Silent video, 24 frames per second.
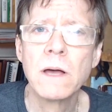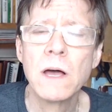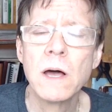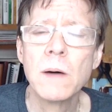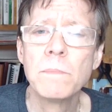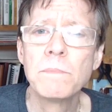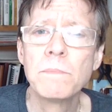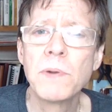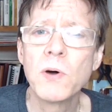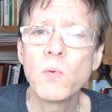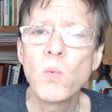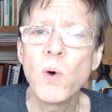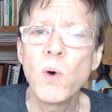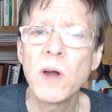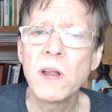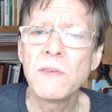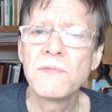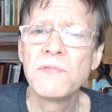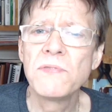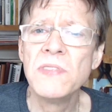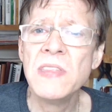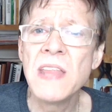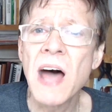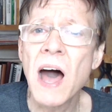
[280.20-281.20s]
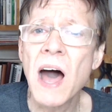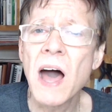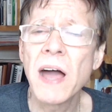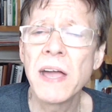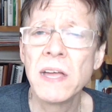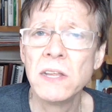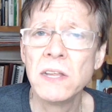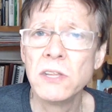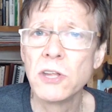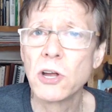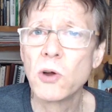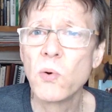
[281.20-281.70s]
But what if Nye
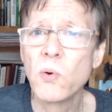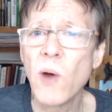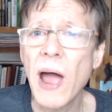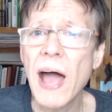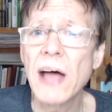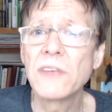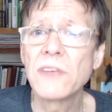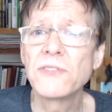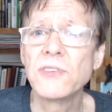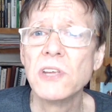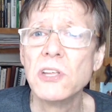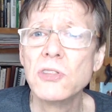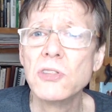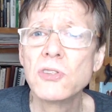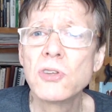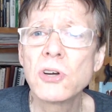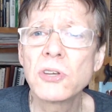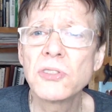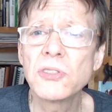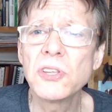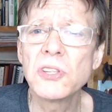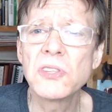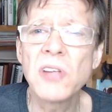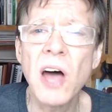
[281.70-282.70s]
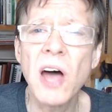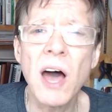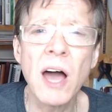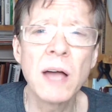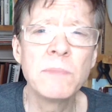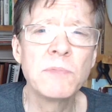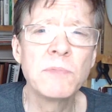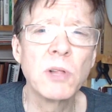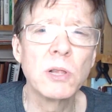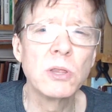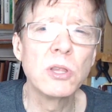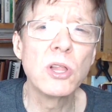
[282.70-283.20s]
and deGrasse took the time
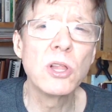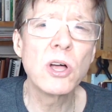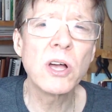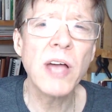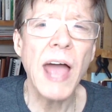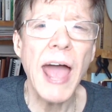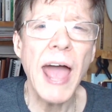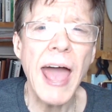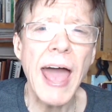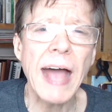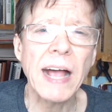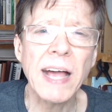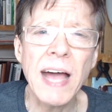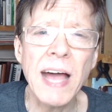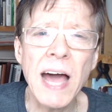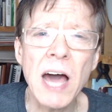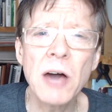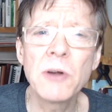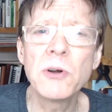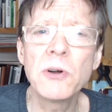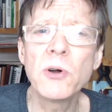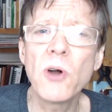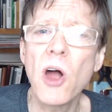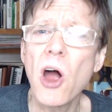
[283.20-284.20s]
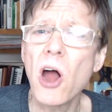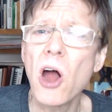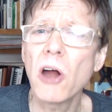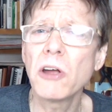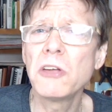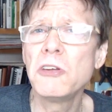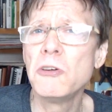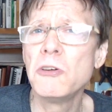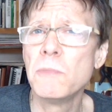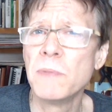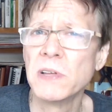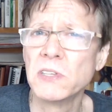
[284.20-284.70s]
to look at counter
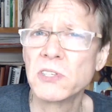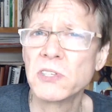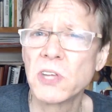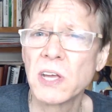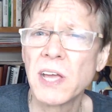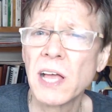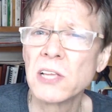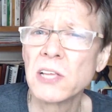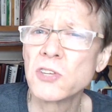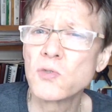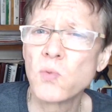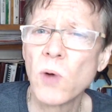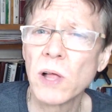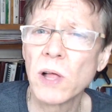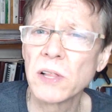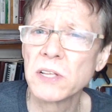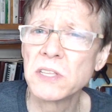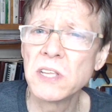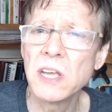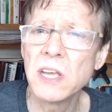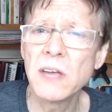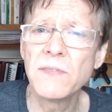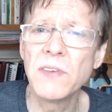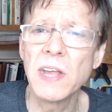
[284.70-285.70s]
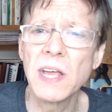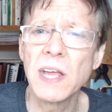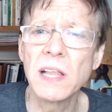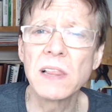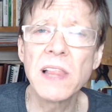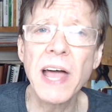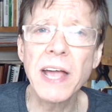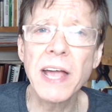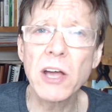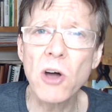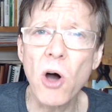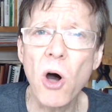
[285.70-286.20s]
arguments against relativity,
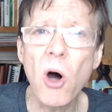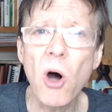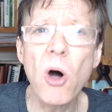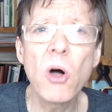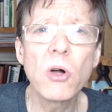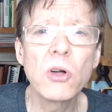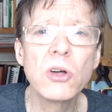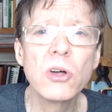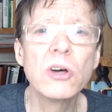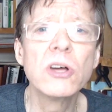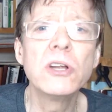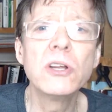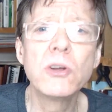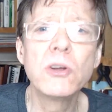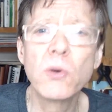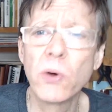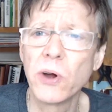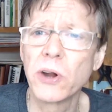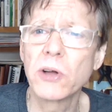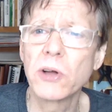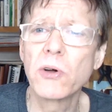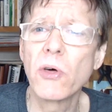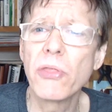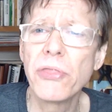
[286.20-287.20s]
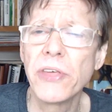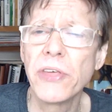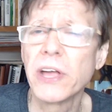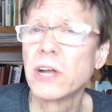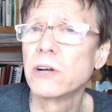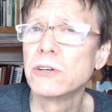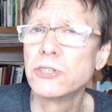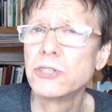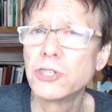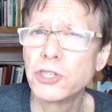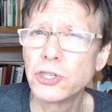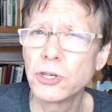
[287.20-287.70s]
like all good critical
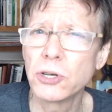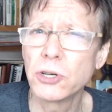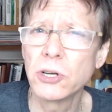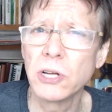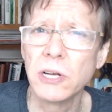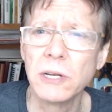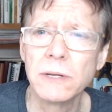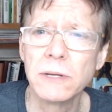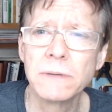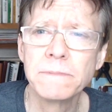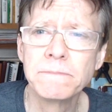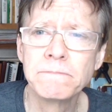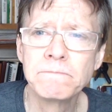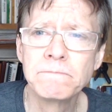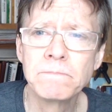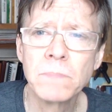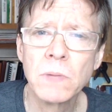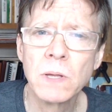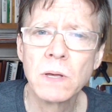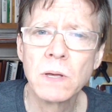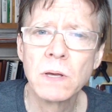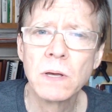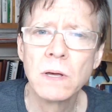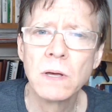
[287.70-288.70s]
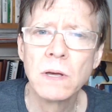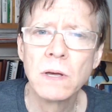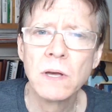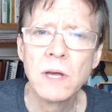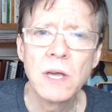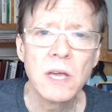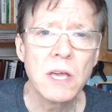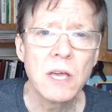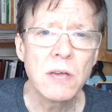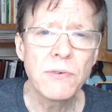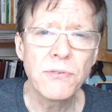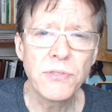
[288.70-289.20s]
thinkers should?
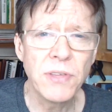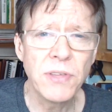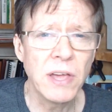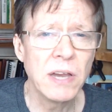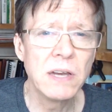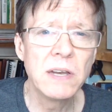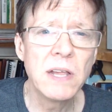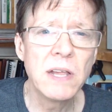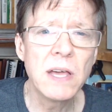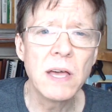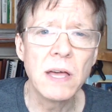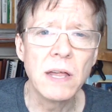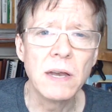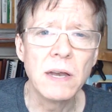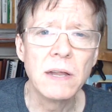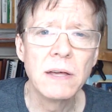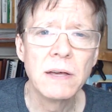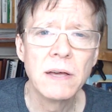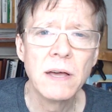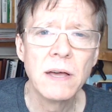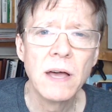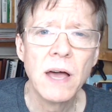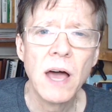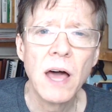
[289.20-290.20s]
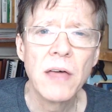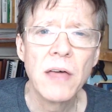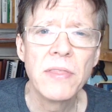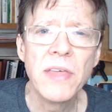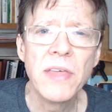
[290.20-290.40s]
If they did, they